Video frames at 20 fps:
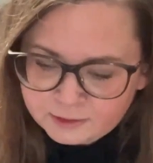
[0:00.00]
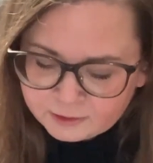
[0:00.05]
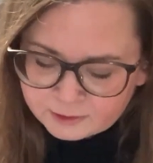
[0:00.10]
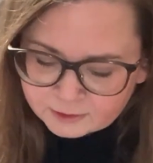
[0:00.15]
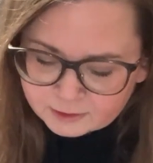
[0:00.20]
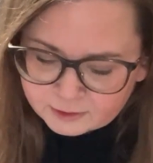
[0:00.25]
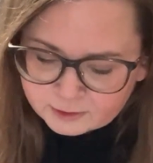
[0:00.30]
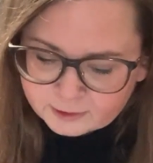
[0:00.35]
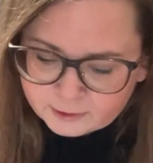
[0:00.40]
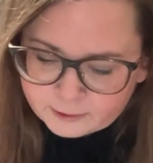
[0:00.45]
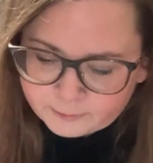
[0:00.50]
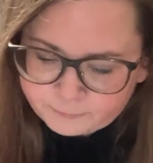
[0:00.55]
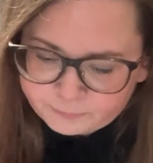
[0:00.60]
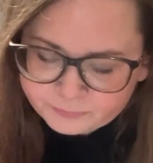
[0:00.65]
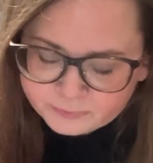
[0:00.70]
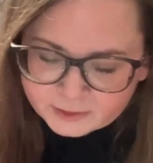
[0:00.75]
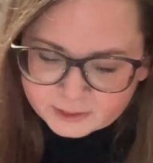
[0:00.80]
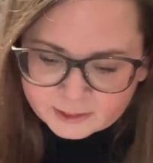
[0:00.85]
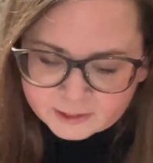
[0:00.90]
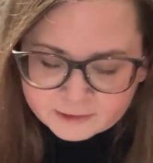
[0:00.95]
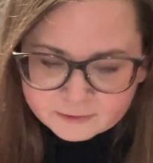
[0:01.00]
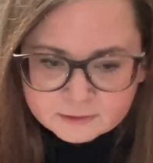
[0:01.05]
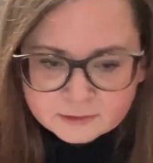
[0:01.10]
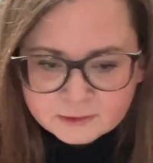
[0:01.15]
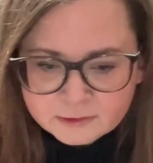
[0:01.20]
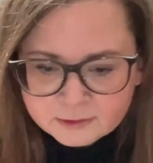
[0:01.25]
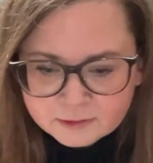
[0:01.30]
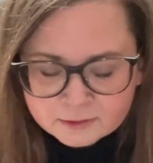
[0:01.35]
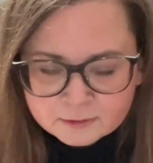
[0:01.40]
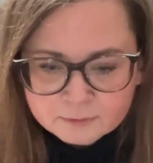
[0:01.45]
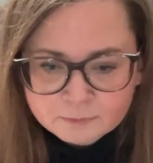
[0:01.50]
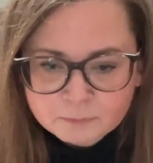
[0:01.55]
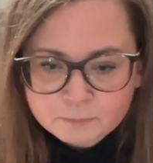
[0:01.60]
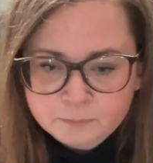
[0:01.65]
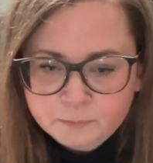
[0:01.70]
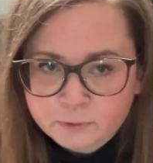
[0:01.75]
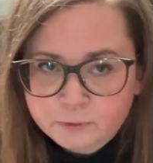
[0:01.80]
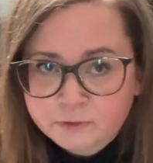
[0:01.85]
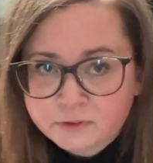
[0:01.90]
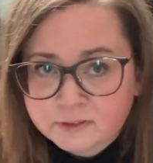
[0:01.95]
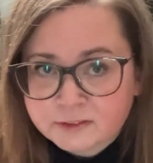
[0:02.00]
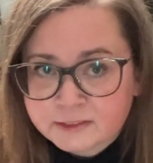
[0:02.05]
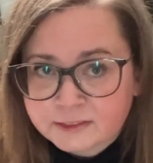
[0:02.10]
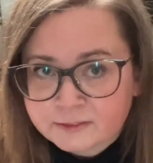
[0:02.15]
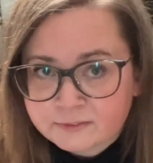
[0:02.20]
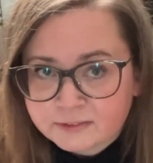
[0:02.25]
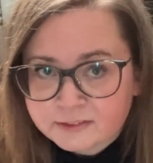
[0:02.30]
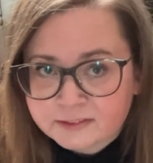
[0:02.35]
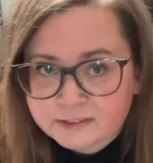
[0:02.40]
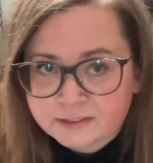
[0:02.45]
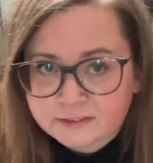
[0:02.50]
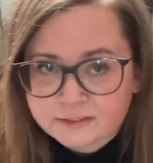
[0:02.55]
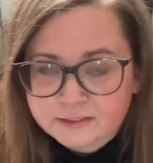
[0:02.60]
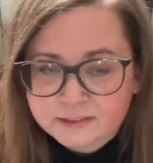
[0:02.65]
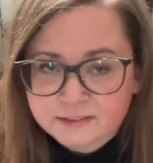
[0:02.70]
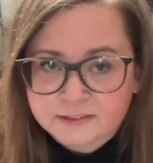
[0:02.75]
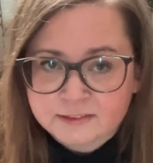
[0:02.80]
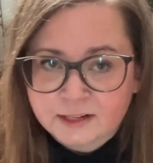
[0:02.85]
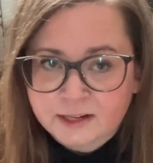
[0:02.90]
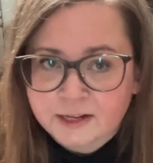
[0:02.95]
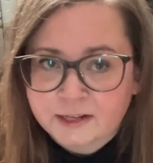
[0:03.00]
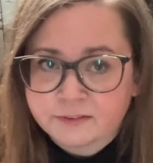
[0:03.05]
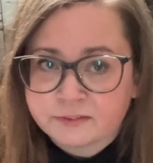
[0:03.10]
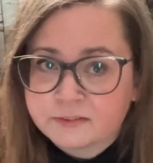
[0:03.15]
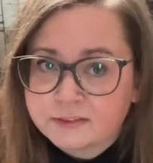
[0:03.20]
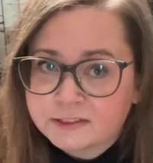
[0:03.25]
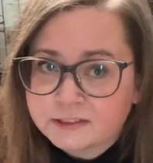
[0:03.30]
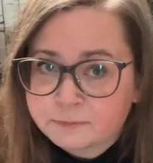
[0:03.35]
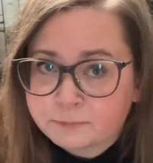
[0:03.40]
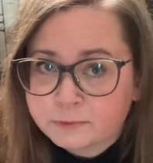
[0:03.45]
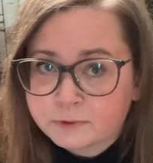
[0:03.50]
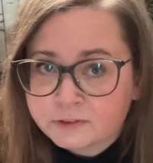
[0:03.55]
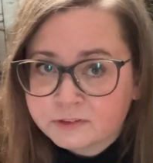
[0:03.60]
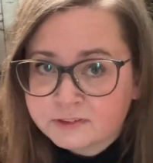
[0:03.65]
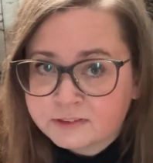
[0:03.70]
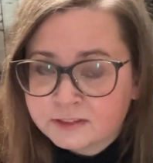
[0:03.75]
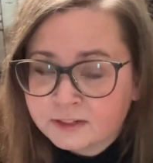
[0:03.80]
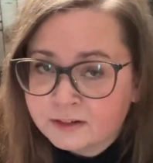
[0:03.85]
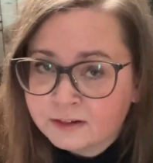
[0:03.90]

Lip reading: And both the TV series and these books